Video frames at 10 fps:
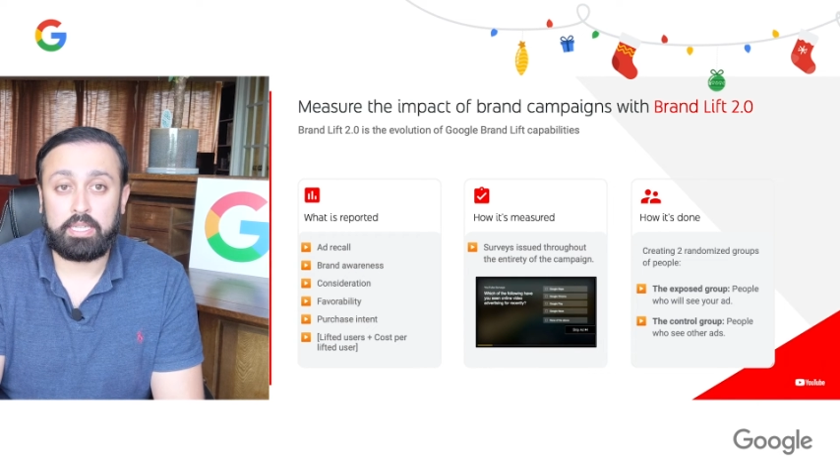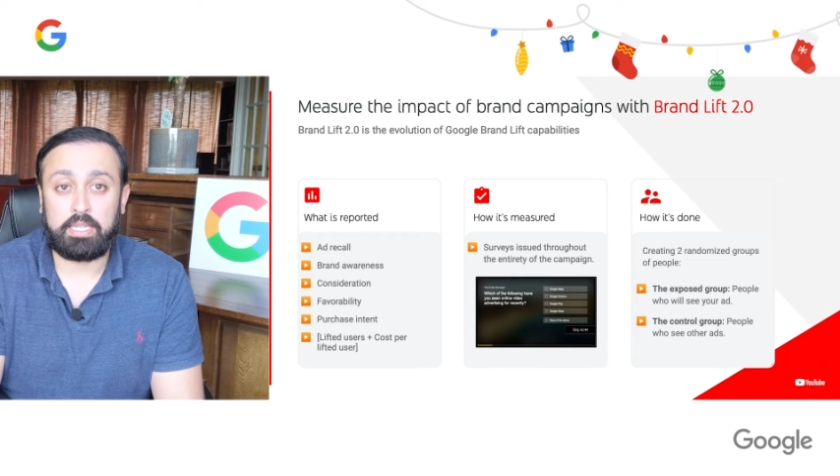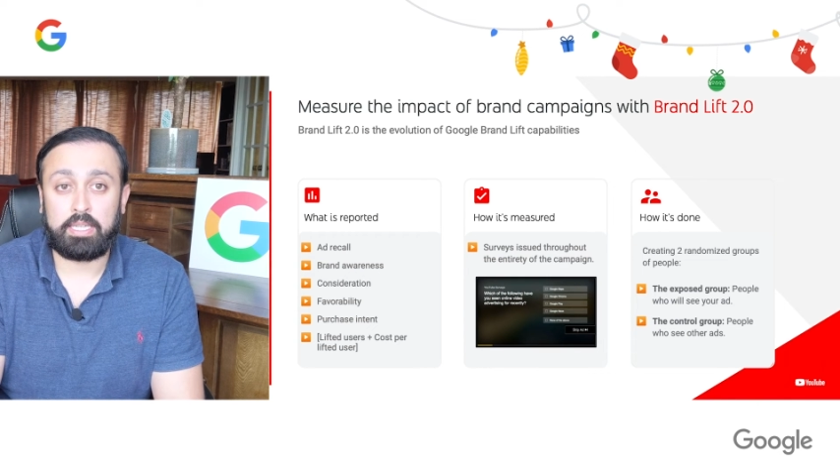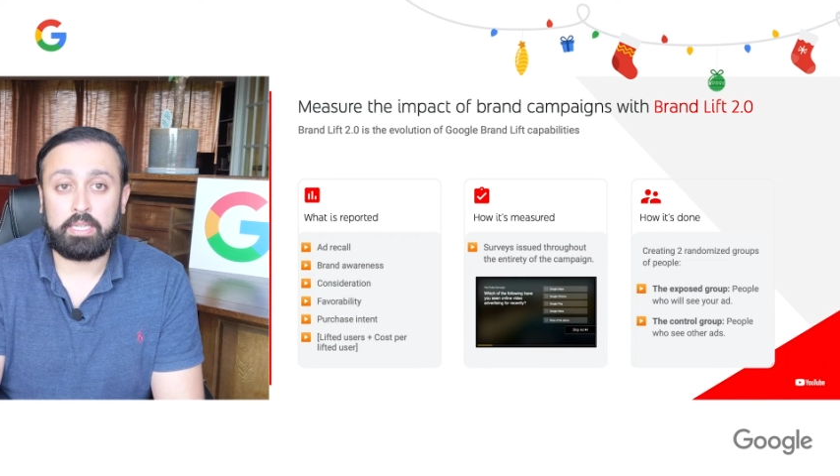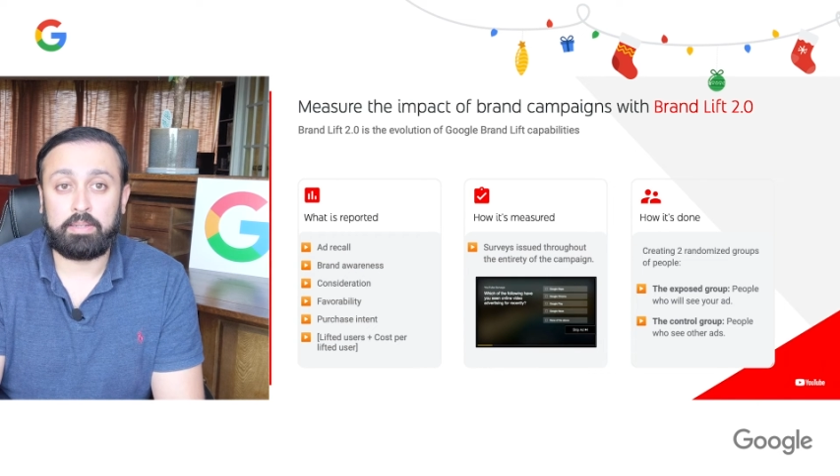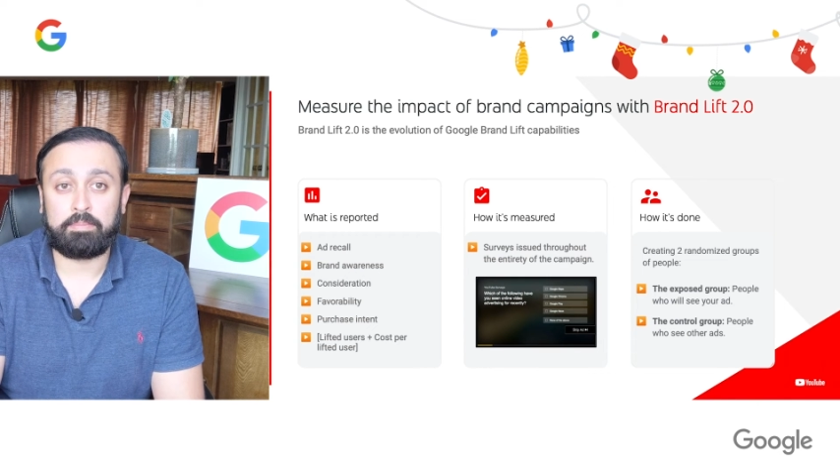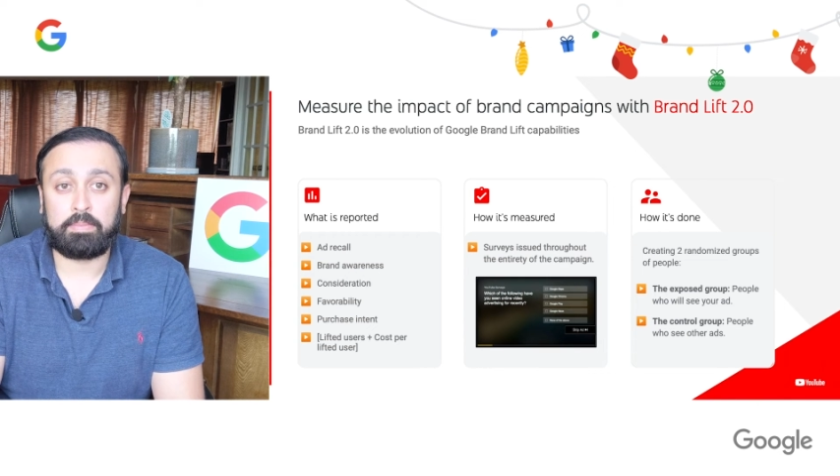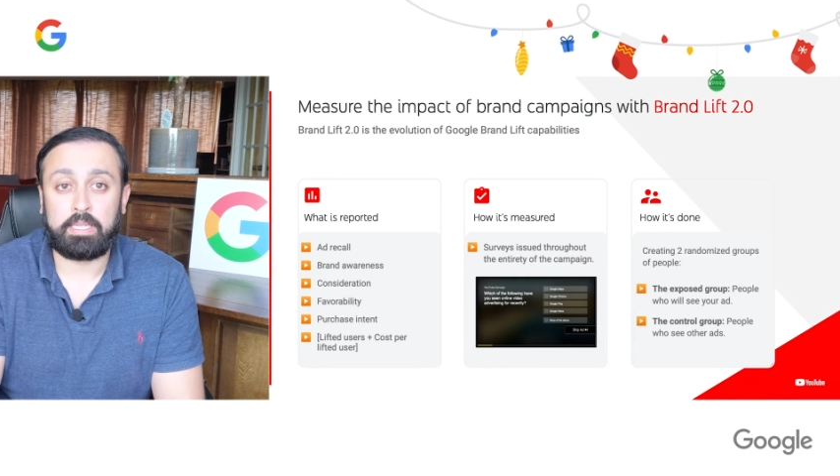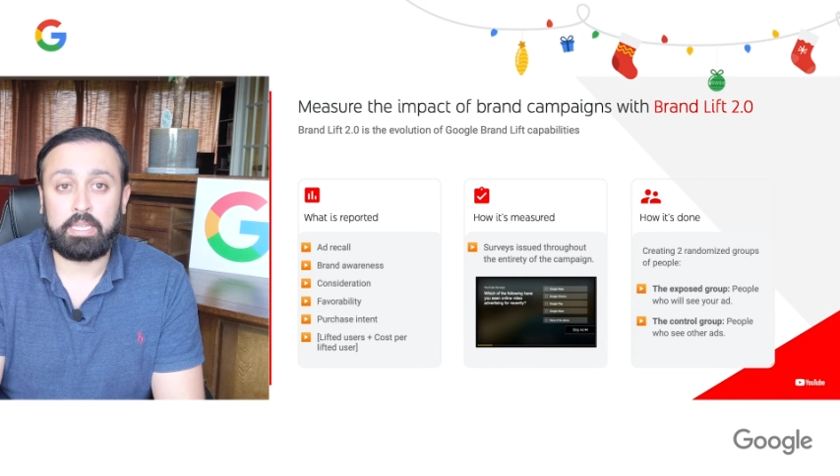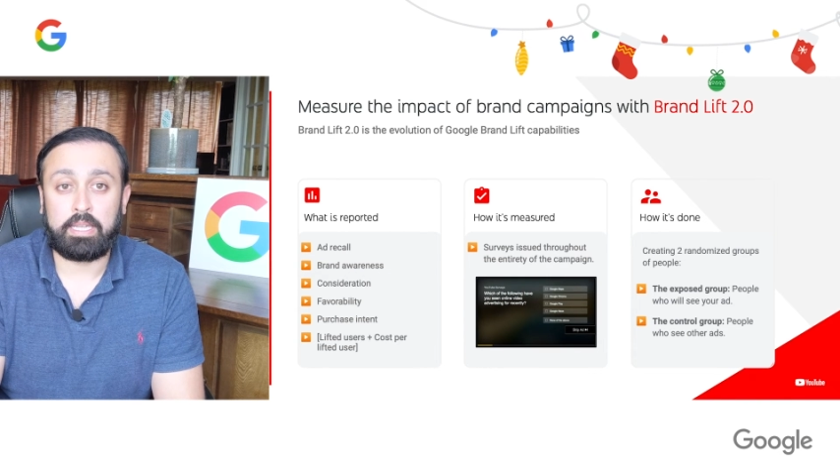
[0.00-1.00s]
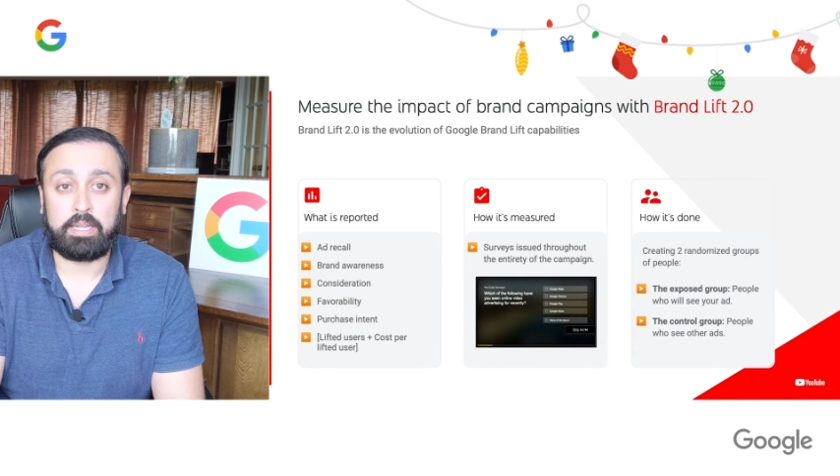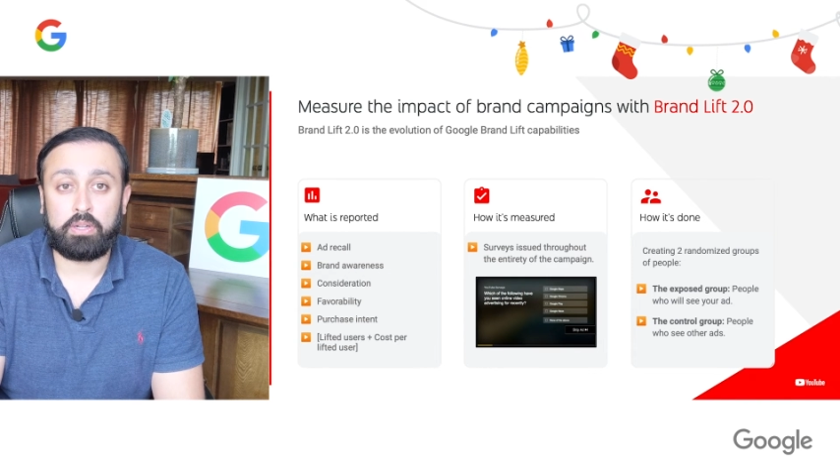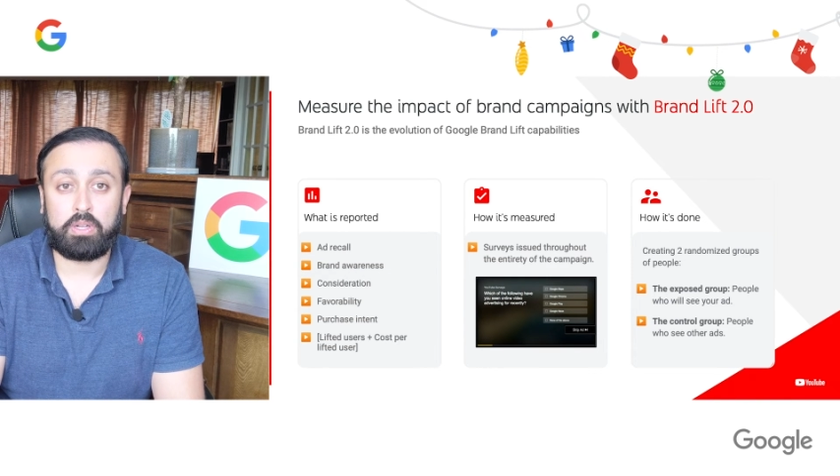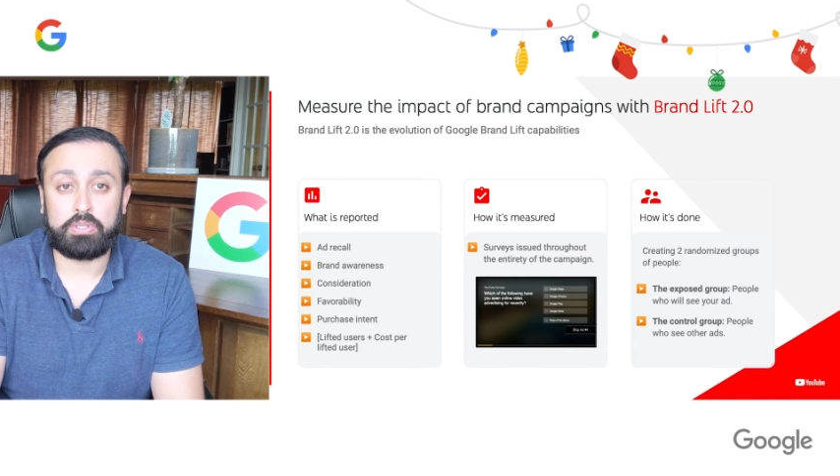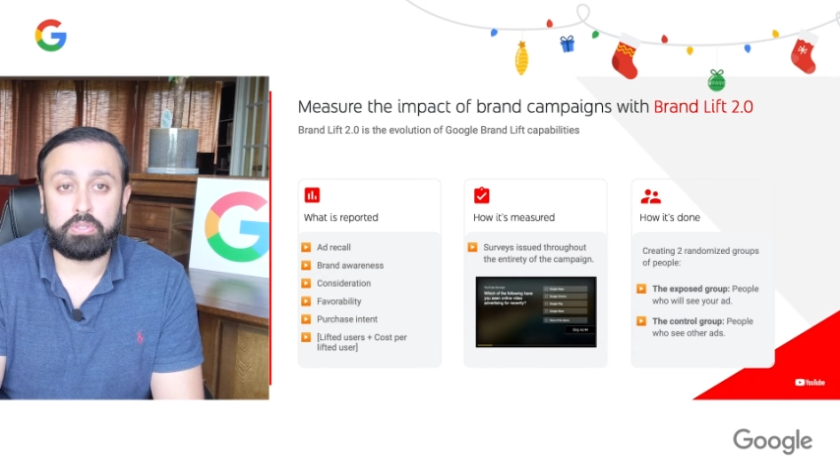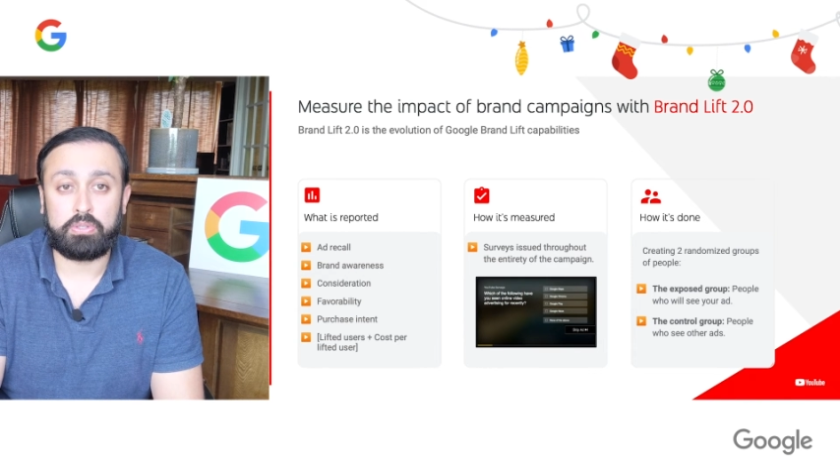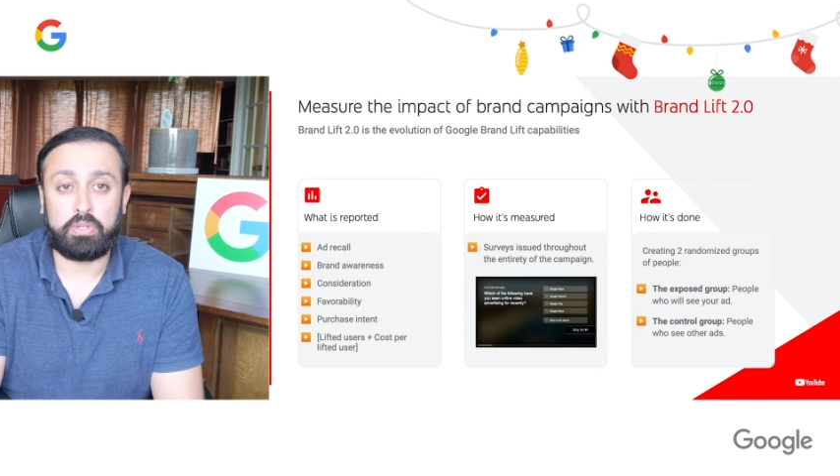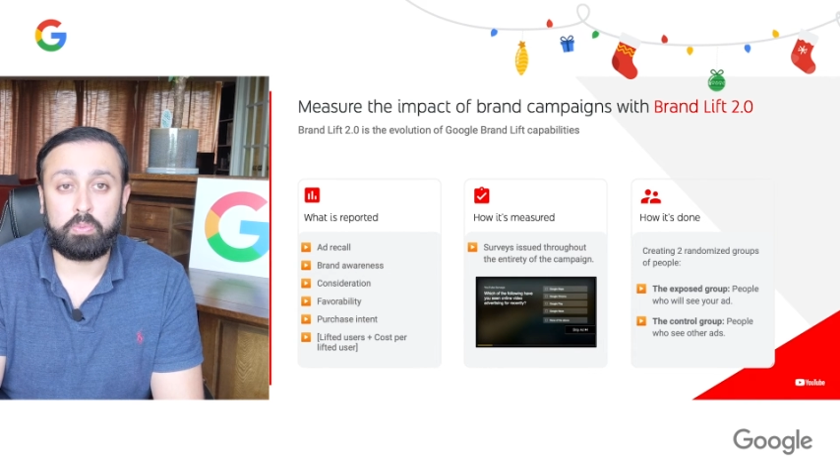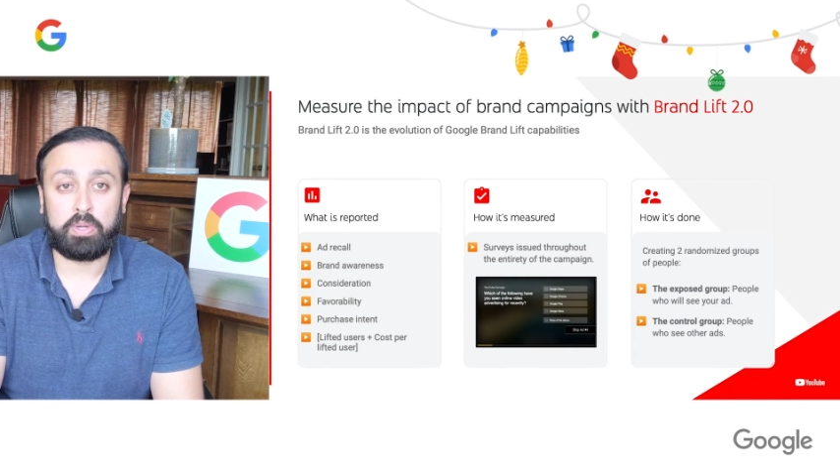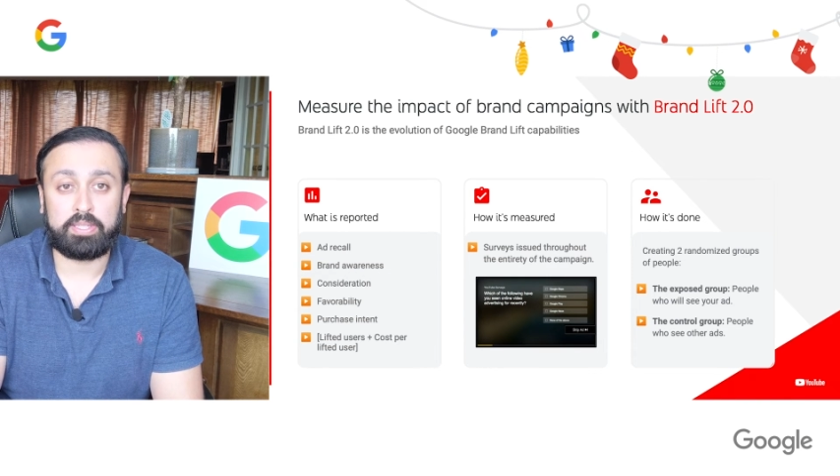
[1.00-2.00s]
and also to
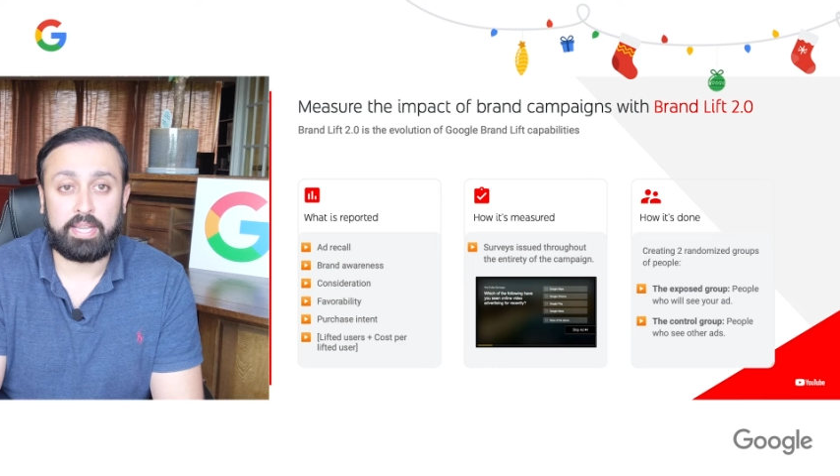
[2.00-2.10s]
know what the